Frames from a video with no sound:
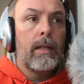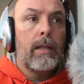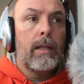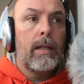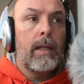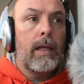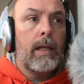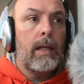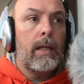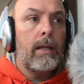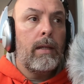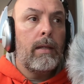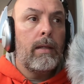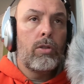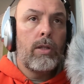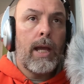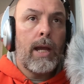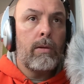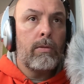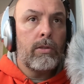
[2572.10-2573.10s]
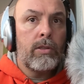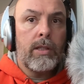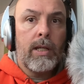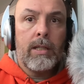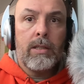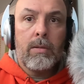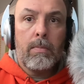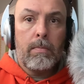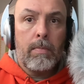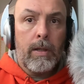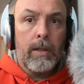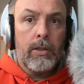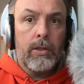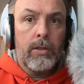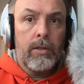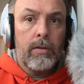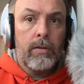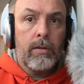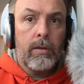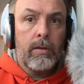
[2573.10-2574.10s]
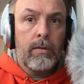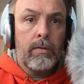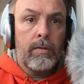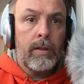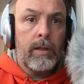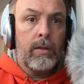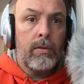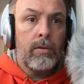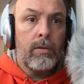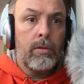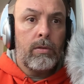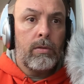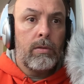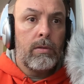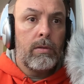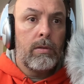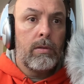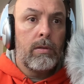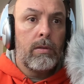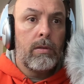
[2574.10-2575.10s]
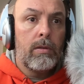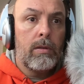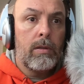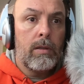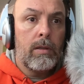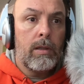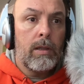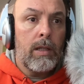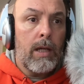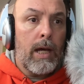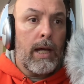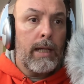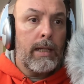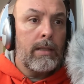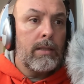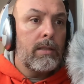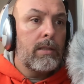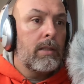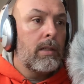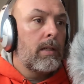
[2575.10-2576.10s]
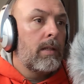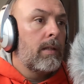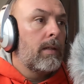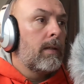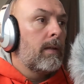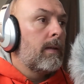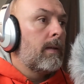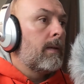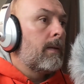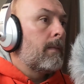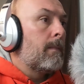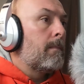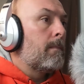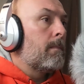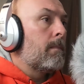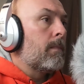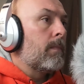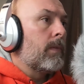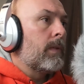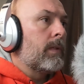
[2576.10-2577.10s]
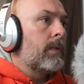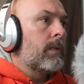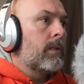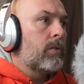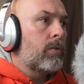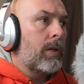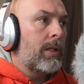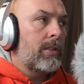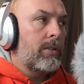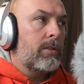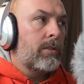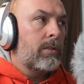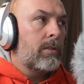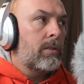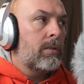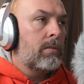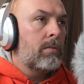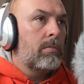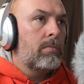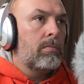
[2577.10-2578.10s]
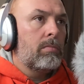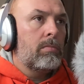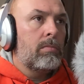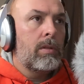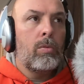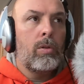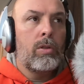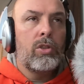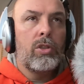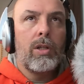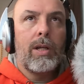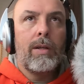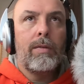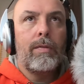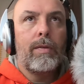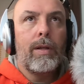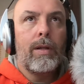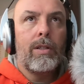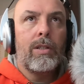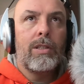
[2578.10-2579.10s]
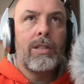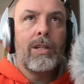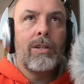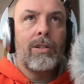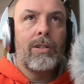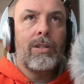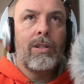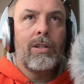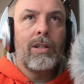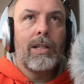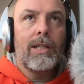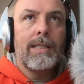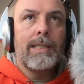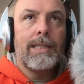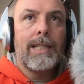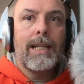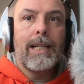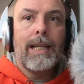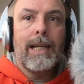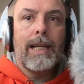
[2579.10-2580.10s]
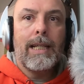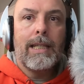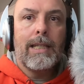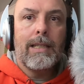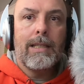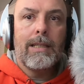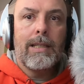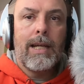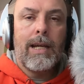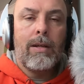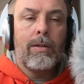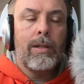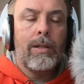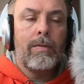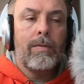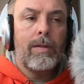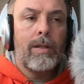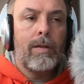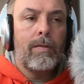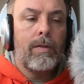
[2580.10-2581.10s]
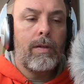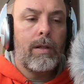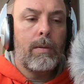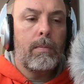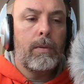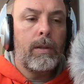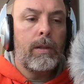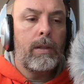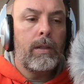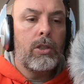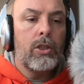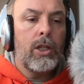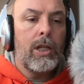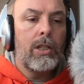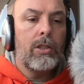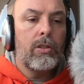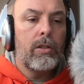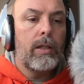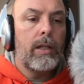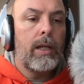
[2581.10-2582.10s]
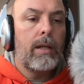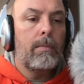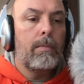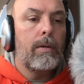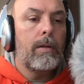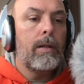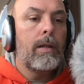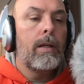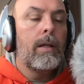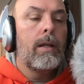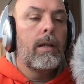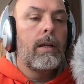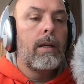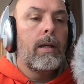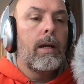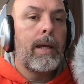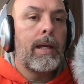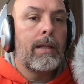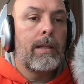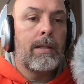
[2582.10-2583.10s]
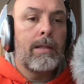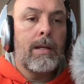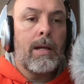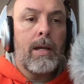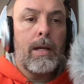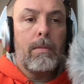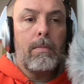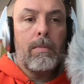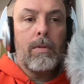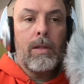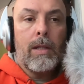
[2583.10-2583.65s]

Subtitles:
They downsized a bunch of their vehicle lines. Chrysler, which I forget, they're like Stellantis now. They've completely changed their name. But at the time,